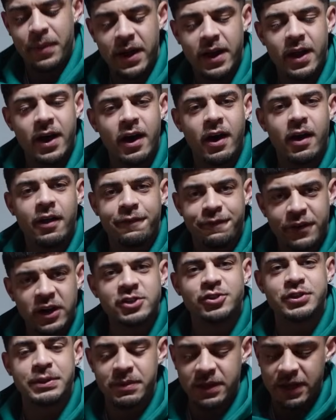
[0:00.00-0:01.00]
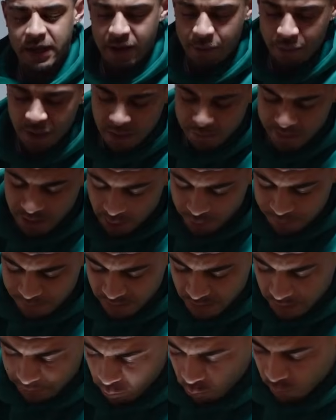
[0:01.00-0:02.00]
but uh, the first stream of the year, we're gonna be
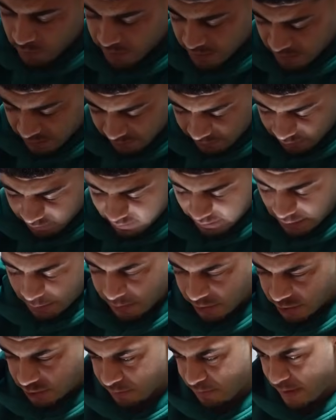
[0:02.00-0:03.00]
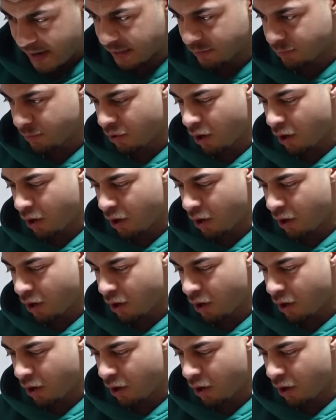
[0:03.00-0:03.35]
opening up all of these celebration packs.